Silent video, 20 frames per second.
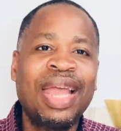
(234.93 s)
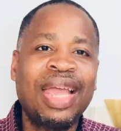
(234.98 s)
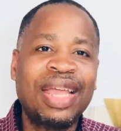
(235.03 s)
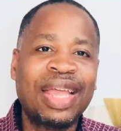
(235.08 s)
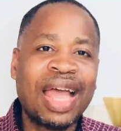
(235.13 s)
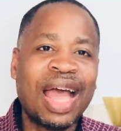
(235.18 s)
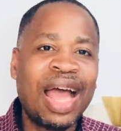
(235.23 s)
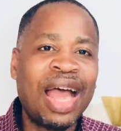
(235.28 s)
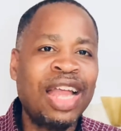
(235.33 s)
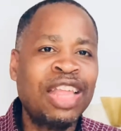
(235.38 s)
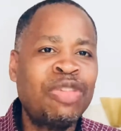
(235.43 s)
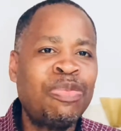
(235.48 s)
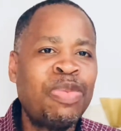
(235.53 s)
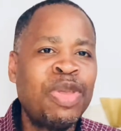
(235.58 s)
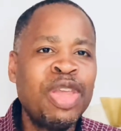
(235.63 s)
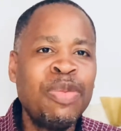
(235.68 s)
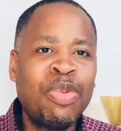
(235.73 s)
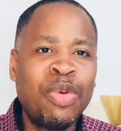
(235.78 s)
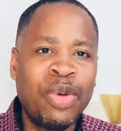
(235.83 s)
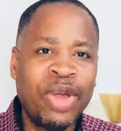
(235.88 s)
God's
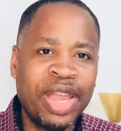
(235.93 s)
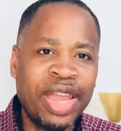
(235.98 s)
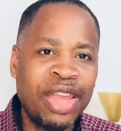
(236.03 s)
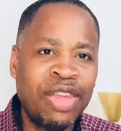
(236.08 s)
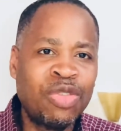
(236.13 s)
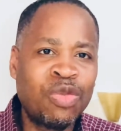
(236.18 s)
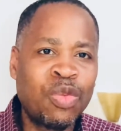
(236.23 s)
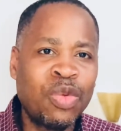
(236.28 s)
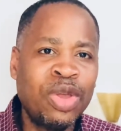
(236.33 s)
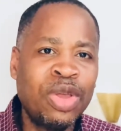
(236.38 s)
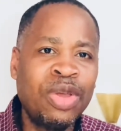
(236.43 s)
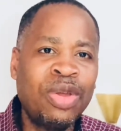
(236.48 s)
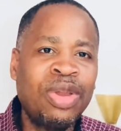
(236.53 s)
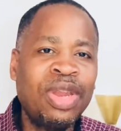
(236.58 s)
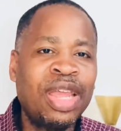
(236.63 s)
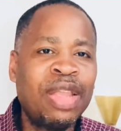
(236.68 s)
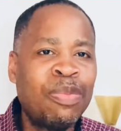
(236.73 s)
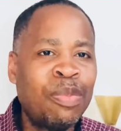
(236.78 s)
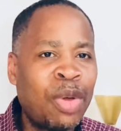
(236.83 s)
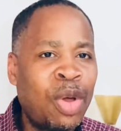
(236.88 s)
people, Israel
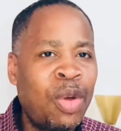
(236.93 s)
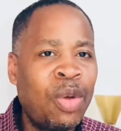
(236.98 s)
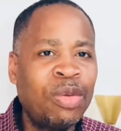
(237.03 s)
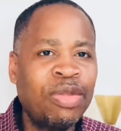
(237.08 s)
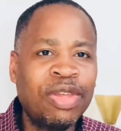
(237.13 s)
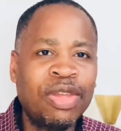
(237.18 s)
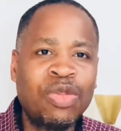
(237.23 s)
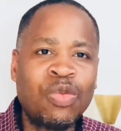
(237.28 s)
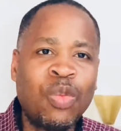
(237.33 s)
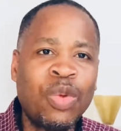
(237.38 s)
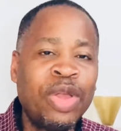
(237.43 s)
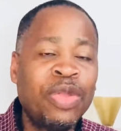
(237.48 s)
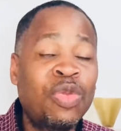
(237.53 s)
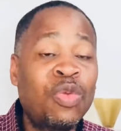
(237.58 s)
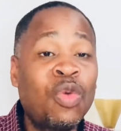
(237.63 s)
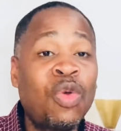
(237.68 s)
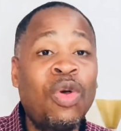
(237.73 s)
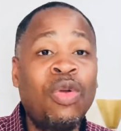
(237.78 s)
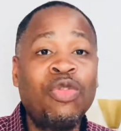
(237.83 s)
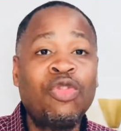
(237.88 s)
and Moses, went
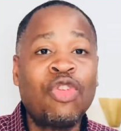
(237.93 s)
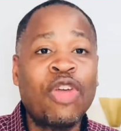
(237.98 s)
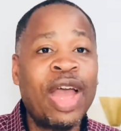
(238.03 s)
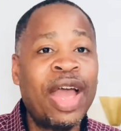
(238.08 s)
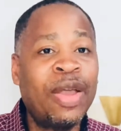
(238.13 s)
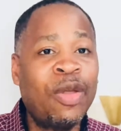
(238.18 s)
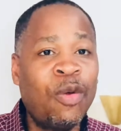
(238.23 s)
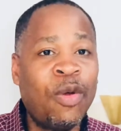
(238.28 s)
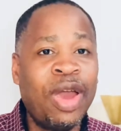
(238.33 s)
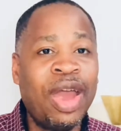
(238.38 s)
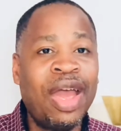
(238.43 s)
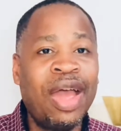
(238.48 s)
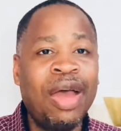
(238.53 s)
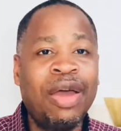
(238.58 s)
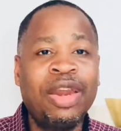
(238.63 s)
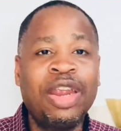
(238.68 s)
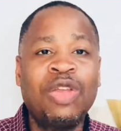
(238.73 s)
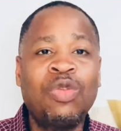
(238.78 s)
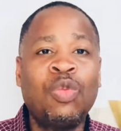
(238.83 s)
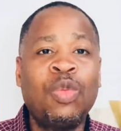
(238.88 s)
through on dry
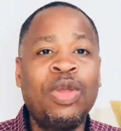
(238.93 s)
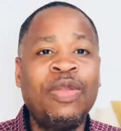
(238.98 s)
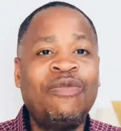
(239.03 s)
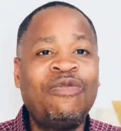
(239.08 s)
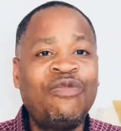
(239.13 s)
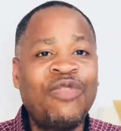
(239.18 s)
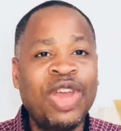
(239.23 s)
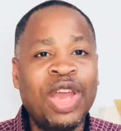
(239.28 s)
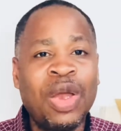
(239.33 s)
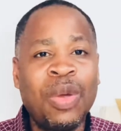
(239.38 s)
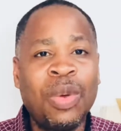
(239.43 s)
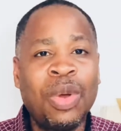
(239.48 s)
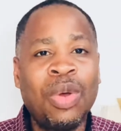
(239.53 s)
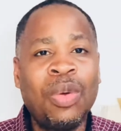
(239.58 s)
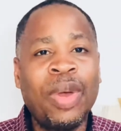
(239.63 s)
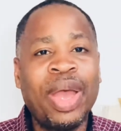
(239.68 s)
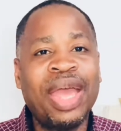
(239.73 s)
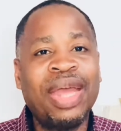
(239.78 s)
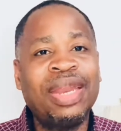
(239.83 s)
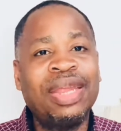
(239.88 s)
ground. And when Pharaoh and